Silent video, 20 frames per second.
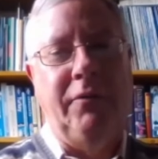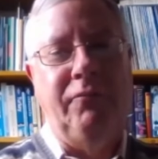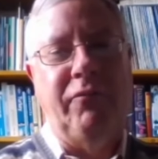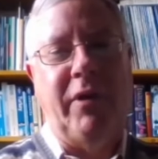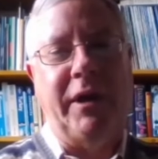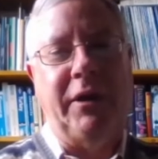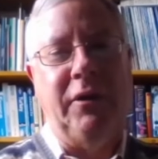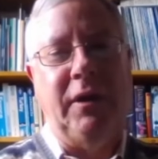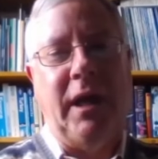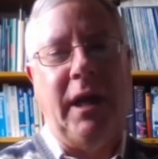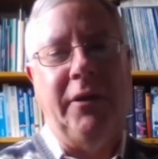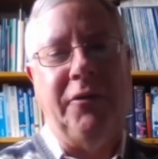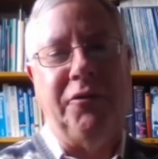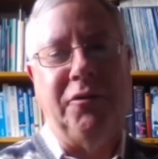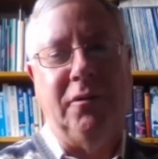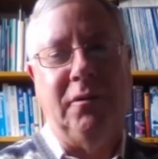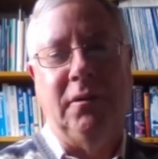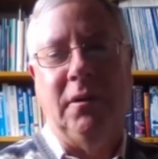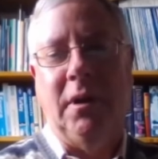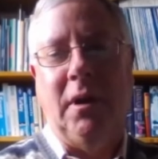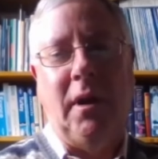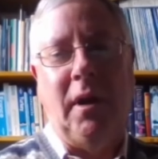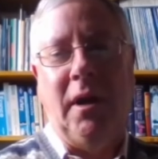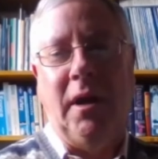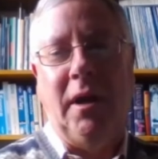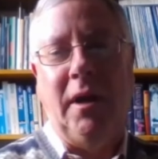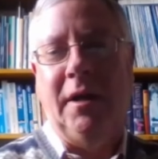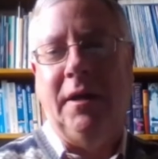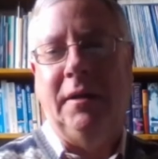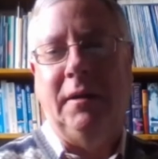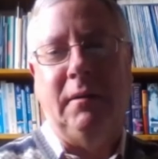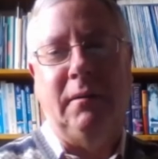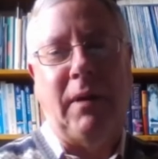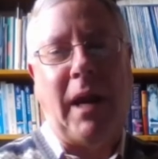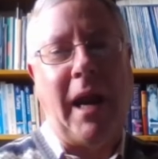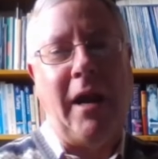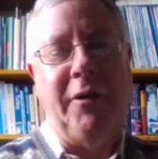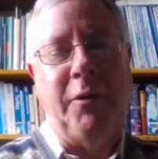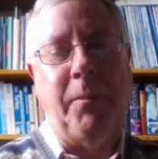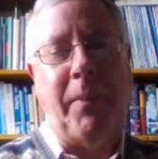regulation,
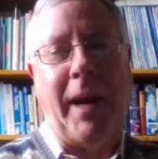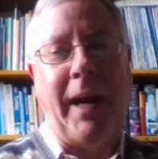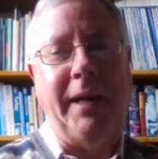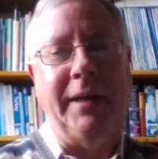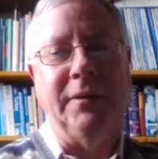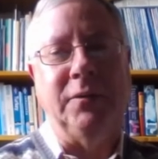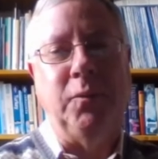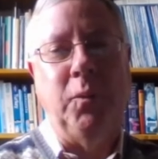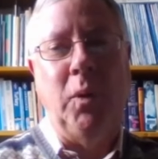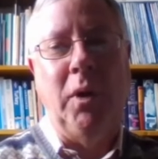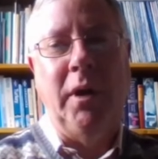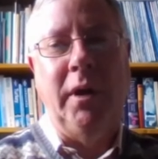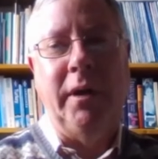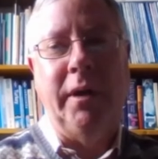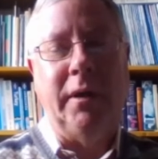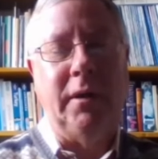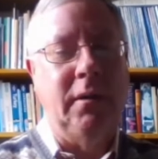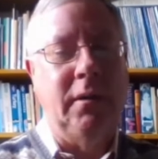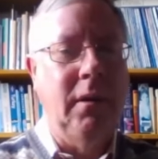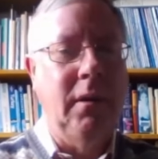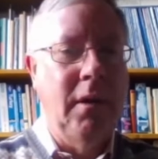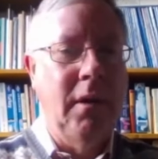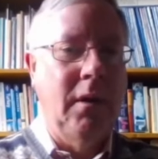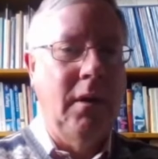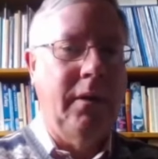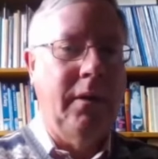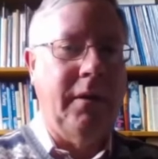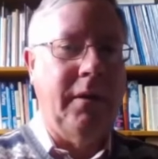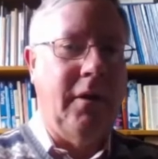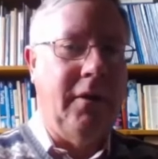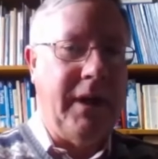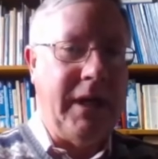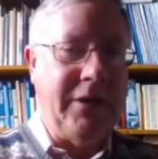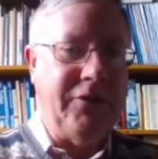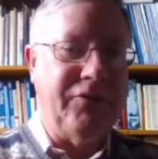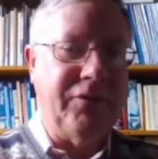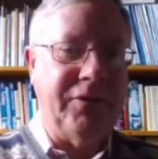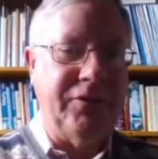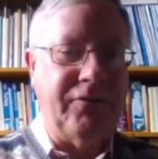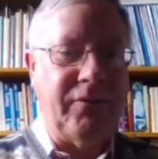how the banks work,
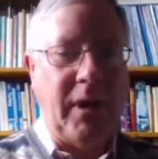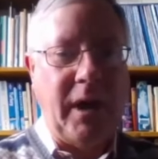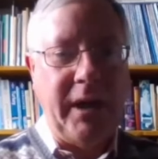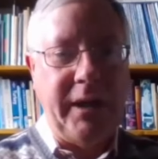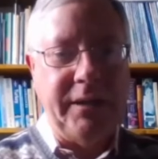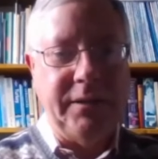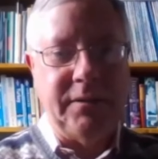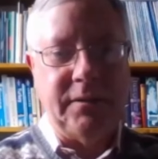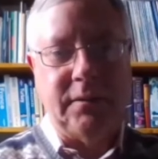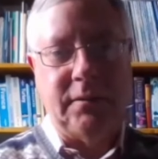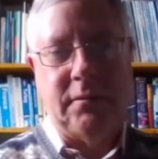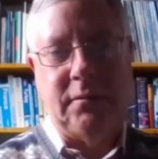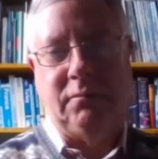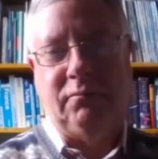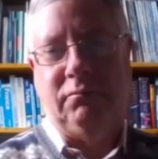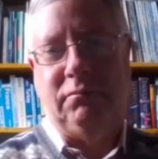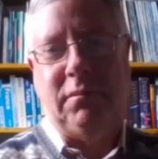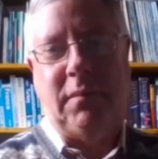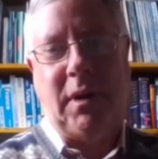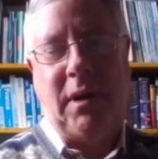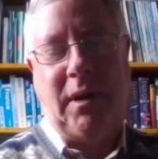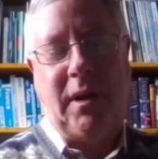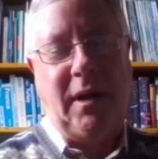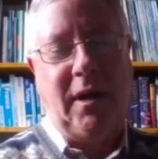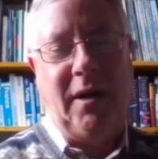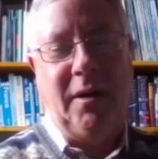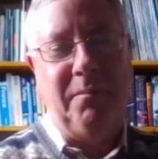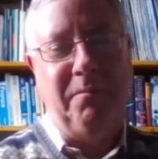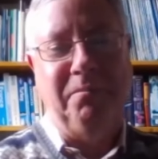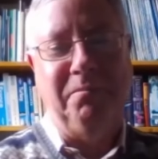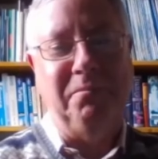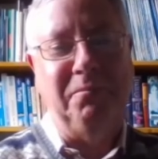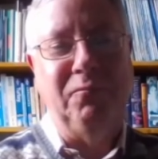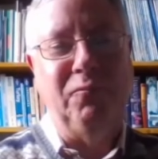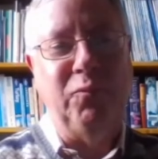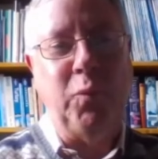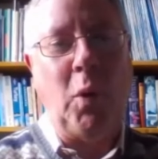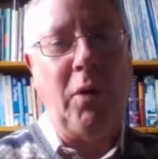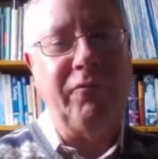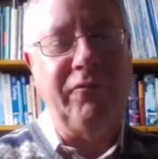interest rates,
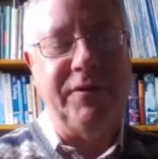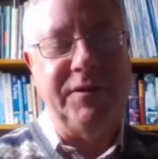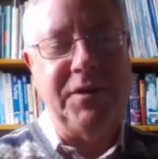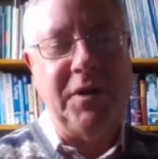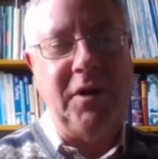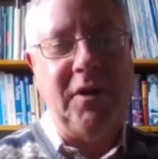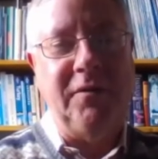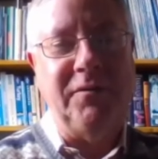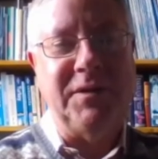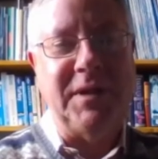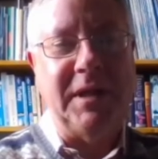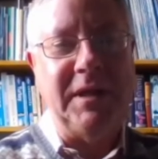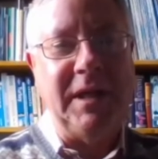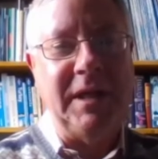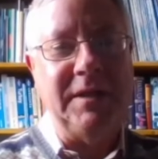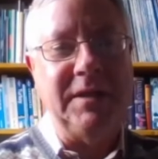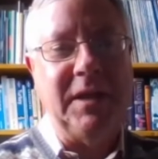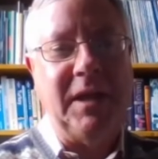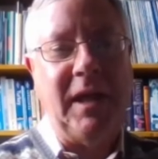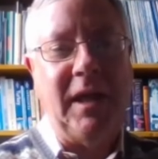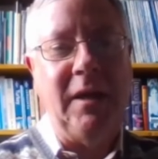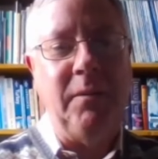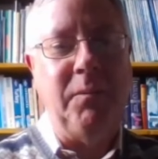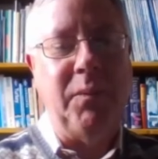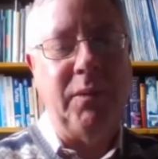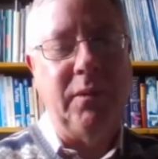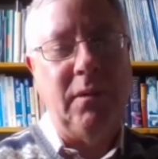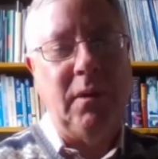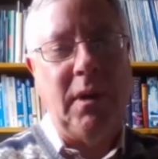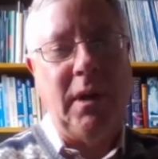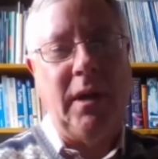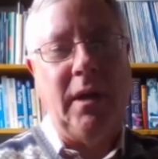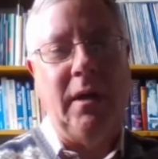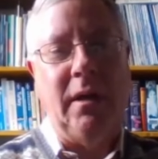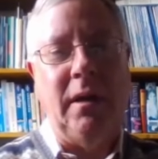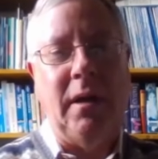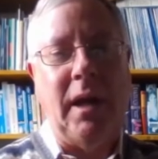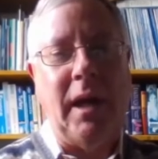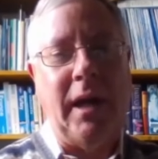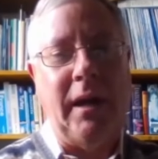what reserves they need to keep,
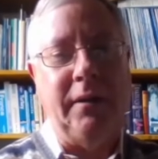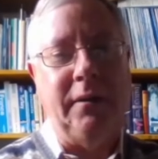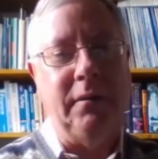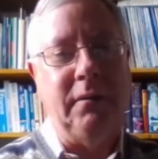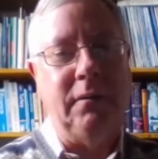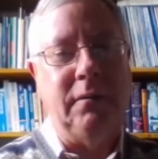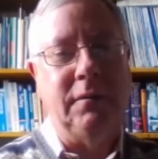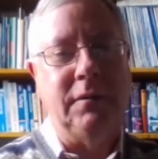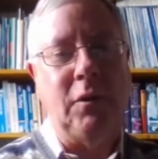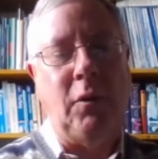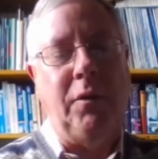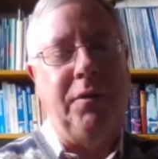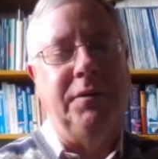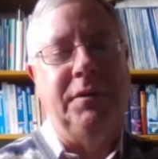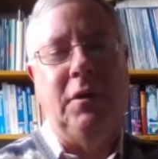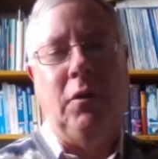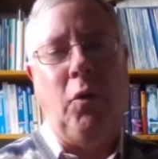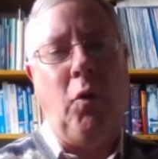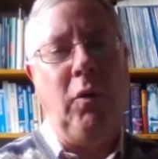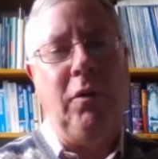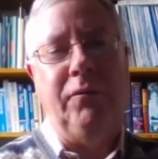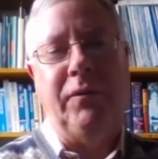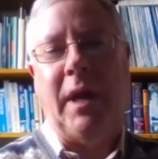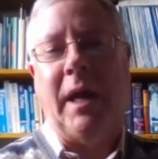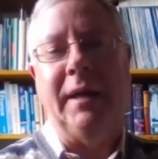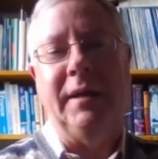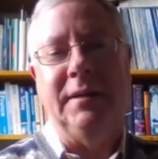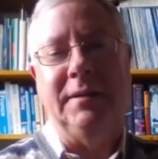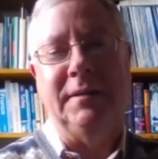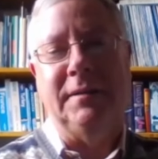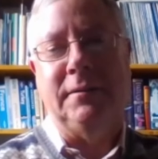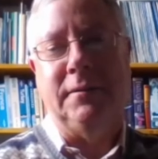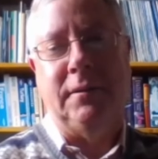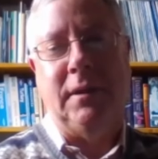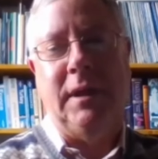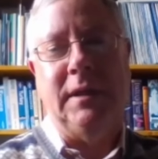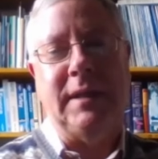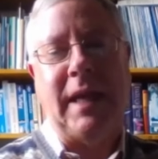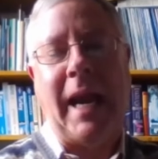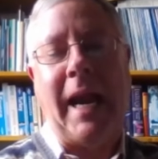and so on. So all of that
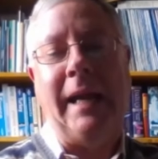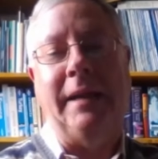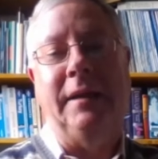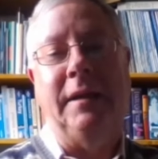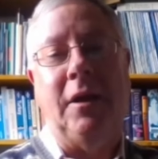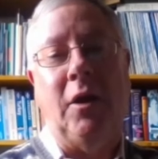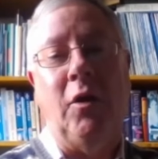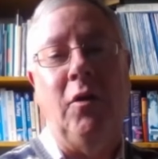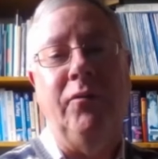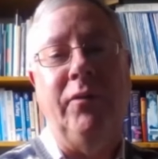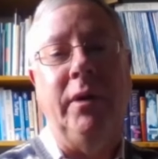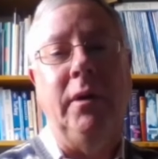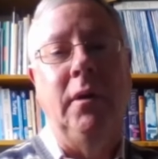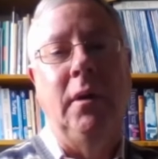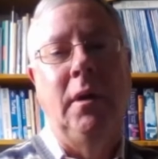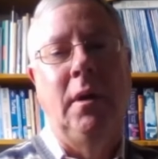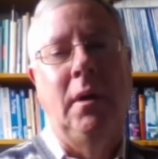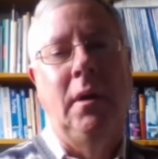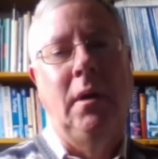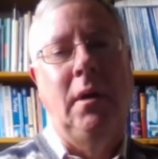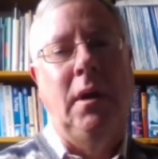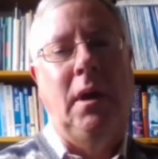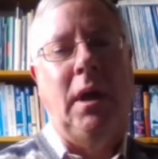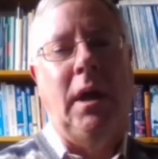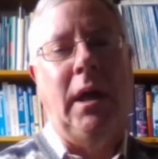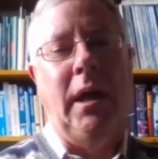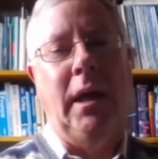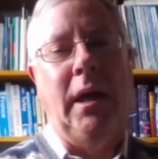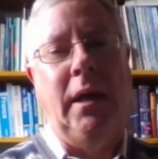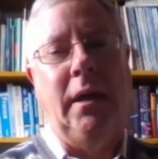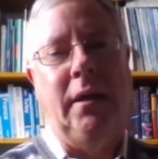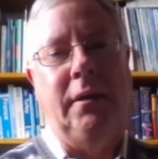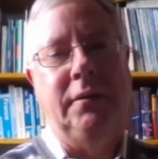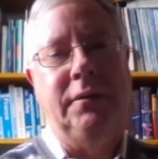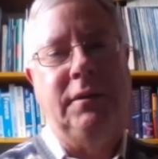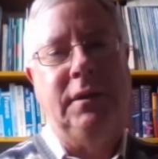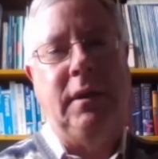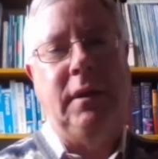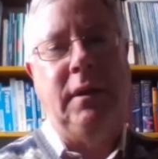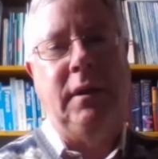is handed over
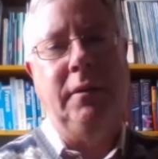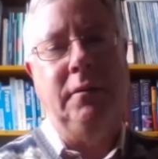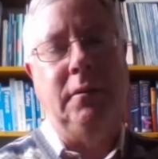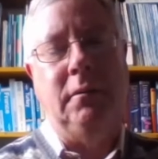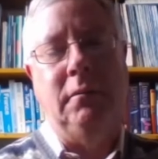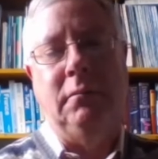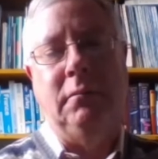to London.